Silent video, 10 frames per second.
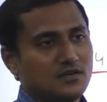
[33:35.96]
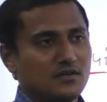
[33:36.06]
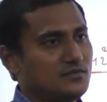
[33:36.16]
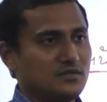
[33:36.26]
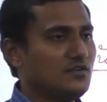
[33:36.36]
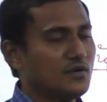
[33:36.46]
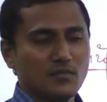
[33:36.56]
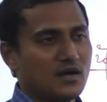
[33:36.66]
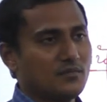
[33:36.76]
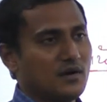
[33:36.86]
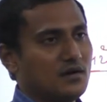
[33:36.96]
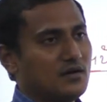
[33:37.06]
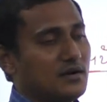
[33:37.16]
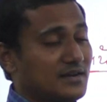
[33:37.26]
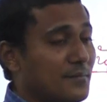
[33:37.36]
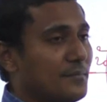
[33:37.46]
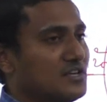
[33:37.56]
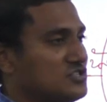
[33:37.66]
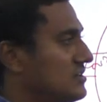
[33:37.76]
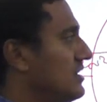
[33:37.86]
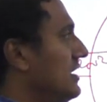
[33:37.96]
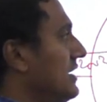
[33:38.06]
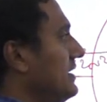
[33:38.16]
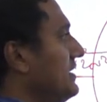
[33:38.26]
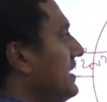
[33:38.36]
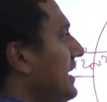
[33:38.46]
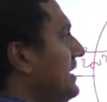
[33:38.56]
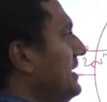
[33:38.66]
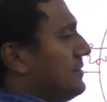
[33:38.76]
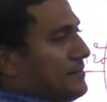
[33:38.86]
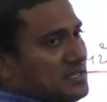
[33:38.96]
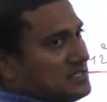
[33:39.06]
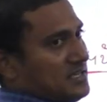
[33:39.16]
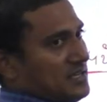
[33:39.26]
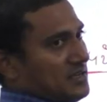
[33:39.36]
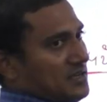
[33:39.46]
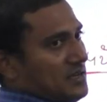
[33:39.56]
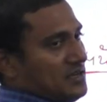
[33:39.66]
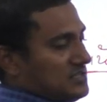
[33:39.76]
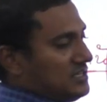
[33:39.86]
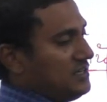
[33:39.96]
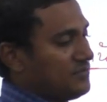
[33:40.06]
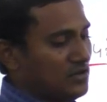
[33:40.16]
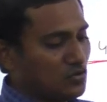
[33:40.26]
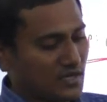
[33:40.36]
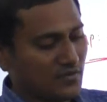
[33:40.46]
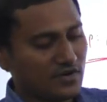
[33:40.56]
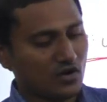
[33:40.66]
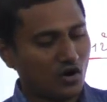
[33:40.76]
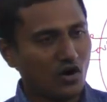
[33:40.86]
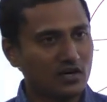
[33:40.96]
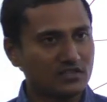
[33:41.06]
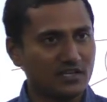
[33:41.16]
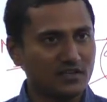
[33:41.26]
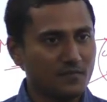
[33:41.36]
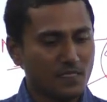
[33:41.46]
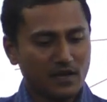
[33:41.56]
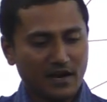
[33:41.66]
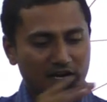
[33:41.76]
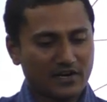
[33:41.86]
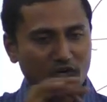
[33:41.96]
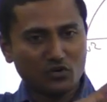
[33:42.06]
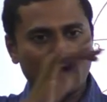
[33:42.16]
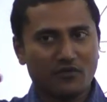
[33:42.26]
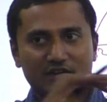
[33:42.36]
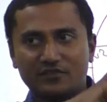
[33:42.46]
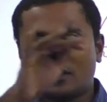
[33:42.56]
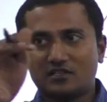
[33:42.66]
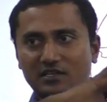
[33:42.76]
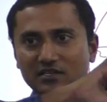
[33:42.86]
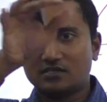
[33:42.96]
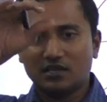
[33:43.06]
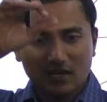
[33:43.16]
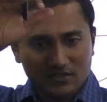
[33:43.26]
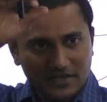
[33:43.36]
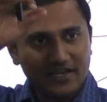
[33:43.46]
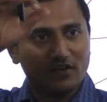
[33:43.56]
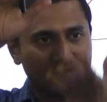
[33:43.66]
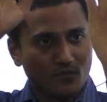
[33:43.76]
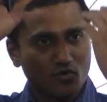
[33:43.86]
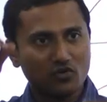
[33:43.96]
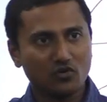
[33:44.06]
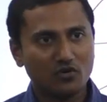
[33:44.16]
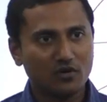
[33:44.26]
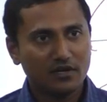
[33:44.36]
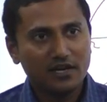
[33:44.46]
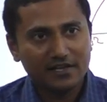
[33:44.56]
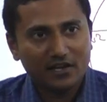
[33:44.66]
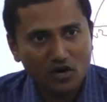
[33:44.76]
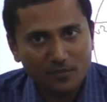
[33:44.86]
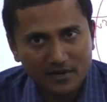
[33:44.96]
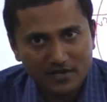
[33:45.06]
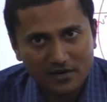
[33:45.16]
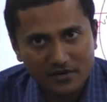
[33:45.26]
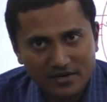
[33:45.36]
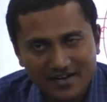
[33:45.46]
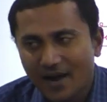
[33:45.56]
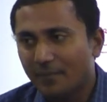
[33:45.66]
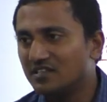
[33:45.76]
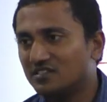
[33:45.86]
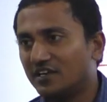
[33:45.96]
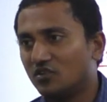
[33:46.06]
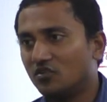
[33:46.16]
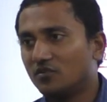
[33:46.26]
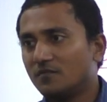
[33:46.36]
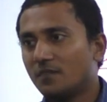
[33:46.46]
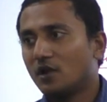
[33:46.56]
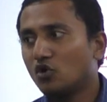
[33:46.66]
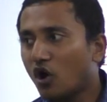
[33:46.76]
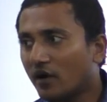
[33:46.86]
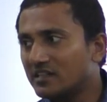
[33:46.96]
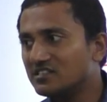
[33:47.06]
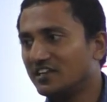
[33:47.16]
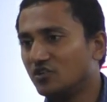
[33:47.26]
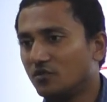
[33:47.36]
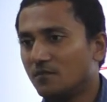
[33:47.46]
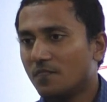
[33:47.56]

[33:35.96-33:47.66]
Weird magma, temperature. Here high temperature is there. See, when you keep very hot thing and try to cover it with other things, the heat will come out now. Heat cannot be trapped inside now. Locked inside, no.